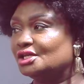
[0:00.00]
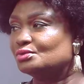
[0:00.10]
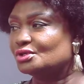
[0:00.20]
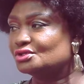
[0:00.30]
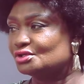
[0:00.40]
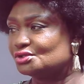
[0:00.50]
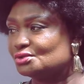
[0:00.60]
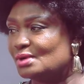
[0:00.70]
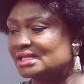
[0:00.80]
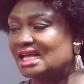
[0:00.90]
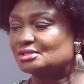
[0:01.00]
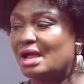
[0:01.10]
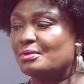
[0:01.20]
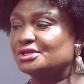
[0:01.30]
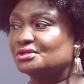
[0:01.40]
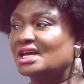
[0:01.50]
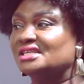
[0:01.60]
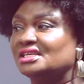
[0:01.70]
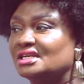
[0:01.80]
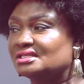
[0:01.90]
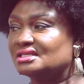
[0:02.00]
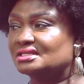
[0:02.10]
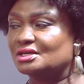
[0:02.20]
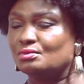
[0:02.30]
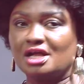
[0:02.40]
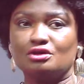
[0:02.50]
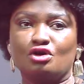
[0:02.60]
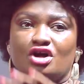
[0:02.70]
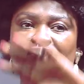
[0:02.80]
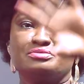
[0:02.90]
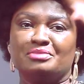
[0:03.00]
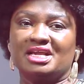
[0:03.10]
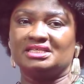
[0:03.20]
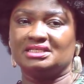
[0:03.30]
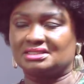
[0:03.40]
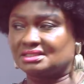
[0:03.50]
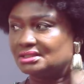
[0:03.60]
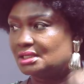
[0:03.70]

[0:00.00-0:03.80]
it was not so. And that's why I went to that Genesis thing. When God made it,